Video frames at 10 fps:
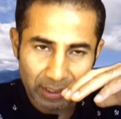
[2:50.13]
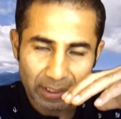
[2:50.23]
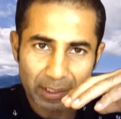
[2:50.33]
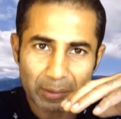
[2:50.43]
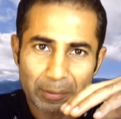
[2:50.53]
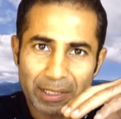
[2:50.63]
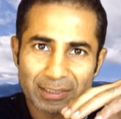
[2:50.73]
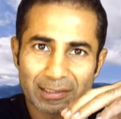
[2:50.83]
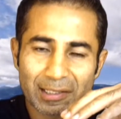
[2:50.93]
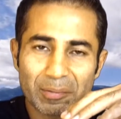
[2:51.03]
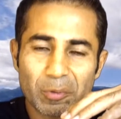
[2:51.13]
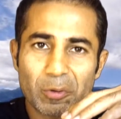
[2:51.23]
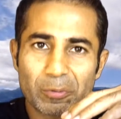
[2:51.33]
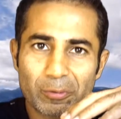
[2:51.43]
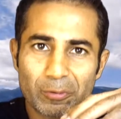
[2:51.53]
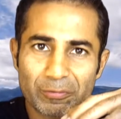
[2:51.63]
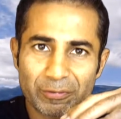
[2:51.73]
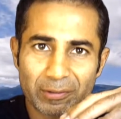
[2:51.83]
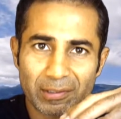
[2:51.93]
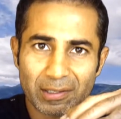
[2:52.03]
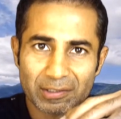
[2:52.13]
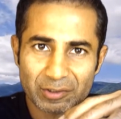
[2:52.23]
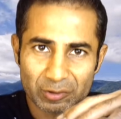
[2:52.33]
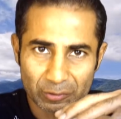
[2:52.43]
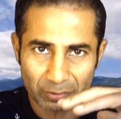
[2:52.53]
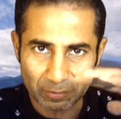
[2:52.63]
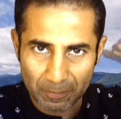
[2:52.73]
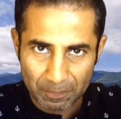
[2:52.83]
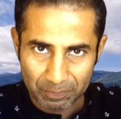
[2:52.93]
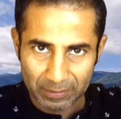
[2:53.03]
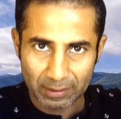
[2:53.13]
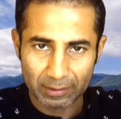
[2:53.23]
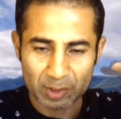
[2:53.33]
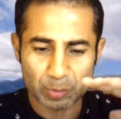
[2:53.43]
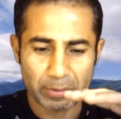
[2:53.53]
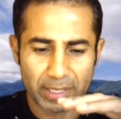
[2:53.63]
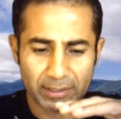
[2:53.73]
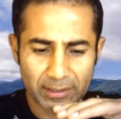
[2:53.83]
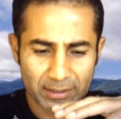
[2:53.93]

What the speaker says: it creates a little more room for the lungs to spread,